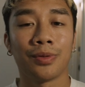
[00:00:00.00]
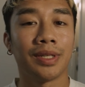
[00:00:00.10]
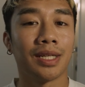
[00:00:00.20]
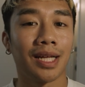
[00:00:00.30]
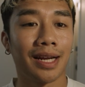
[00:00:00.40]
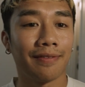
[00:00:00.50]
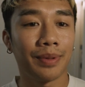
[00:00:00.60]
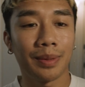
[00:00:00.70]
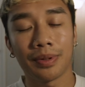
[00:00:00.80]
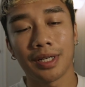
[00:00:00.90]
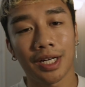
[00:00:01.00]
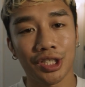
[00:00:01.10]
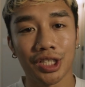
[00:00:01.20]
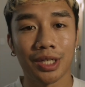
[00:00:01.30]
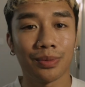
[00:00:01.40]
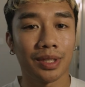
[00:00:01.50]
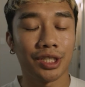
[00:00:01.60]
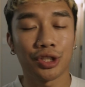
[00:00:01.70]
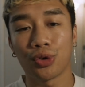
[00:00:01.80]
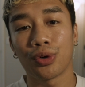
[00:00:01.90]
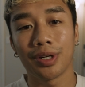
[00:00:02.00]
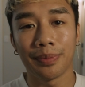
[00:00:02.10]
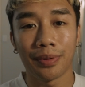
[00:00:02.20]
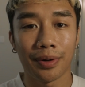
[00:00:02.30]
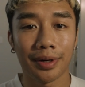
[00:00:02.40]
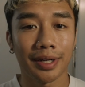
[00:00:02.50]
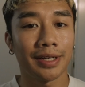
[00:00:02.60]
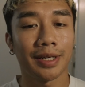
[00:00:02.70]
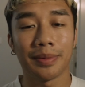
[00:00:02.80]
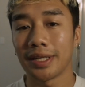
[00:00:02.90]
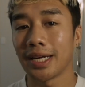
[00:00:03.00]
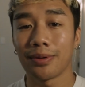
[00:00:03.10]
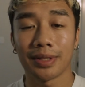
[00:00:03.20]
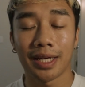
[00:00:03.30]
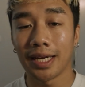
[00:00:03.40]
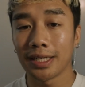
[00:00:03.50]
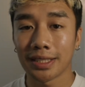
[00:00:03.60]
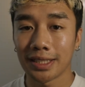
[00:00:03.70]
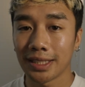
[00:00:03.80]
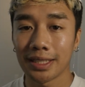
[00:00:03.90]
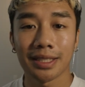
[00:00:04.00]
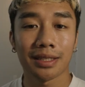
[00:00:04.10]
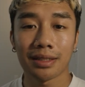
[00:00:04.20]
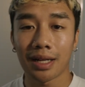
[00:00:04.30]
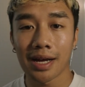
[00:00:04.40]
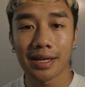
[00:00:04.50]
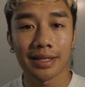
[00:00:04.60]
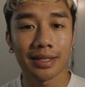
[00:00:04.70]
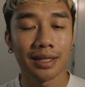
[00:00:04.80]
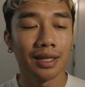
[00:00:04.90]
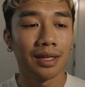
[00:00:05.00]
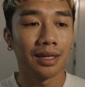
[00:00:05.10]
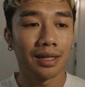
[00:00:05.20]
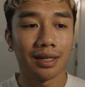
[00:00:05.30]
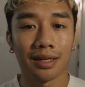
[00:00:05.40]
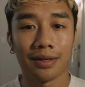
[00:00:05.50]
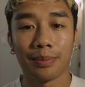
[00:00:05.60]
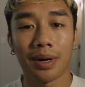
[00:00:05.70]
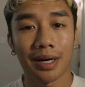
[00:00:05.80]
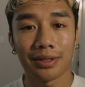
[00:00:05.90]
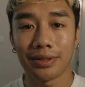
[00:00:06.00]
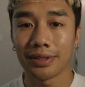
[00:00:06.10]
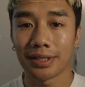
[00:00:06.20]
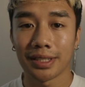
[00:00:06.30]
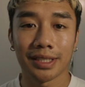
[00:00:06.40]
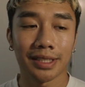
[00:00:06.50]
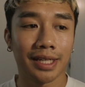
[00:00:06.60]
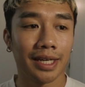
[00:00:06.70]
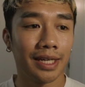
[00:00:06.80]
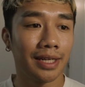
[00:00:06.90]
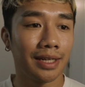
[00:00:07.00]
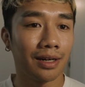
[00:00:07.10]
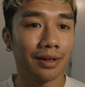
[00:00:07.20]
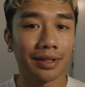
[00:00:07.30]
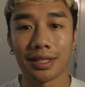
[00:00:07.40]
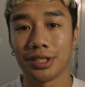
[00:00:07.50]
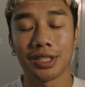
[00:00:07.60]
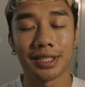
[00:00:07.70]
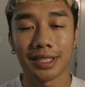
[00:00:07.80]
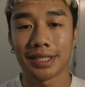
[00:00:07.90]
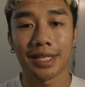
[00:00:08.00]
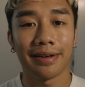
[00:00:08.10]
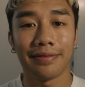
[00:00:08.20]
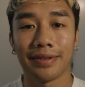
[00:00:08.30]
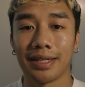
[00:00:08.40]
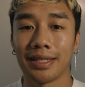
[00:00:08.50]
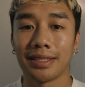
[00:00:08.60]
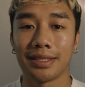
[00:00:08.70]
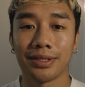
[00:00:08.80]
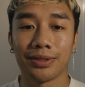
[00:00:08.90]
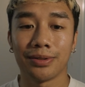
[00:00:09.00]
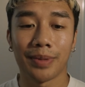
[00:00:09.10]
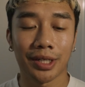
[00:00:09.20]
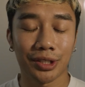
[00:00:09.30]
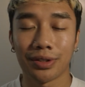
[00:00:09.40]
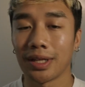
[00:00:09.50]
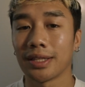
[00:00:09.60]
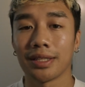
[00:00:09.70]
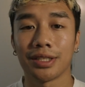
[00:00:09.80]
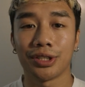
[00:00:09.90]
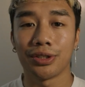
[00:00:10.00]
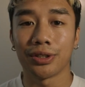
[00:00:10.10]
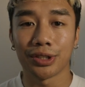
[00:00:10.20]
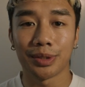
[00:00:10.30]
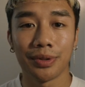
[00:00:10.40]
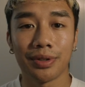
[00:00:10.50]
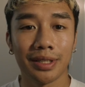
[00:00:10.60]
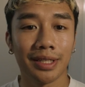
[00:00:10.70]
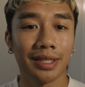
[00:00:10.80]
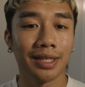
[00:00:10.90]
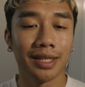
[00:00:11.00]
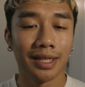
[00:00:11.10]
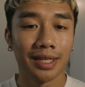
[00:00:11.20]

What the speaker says: We did a lot of pre-production with the storyboard and communicating with the agency and the client, models, and just getting all the logistics side of it to make sure that the shoot goes smoothly.